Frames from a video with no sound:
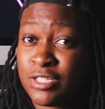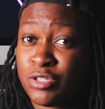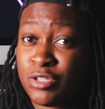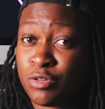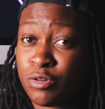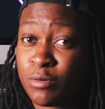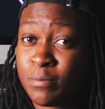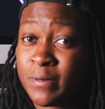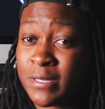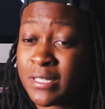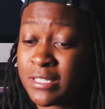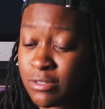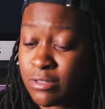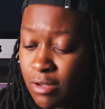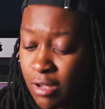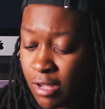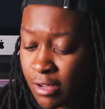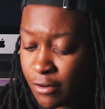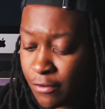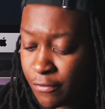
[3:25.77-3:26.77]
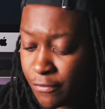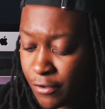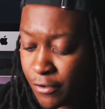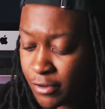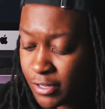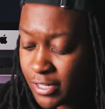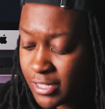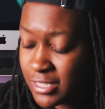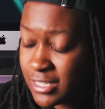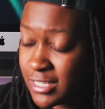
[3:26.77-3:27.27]
dual pixel
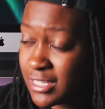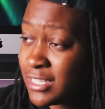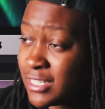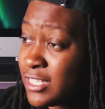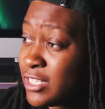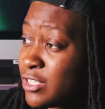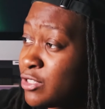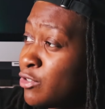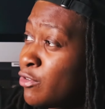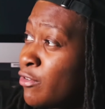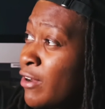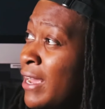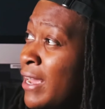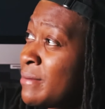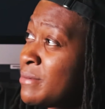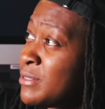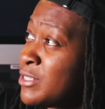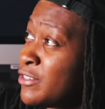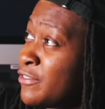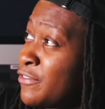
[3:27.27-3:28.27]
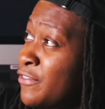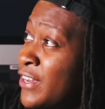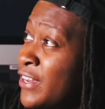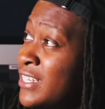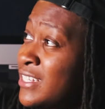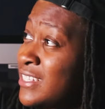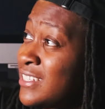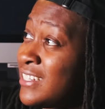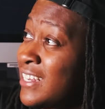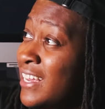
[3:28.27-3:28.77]
autofocus, it just grabs your
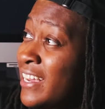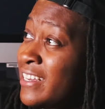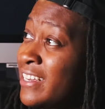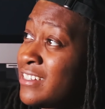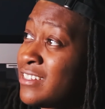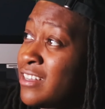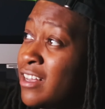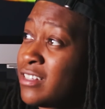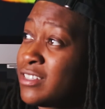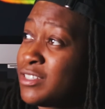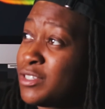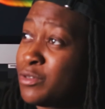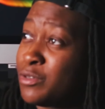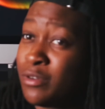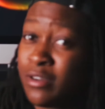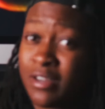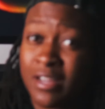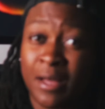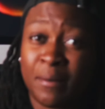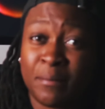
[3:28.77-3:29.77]
face and hangs on to it.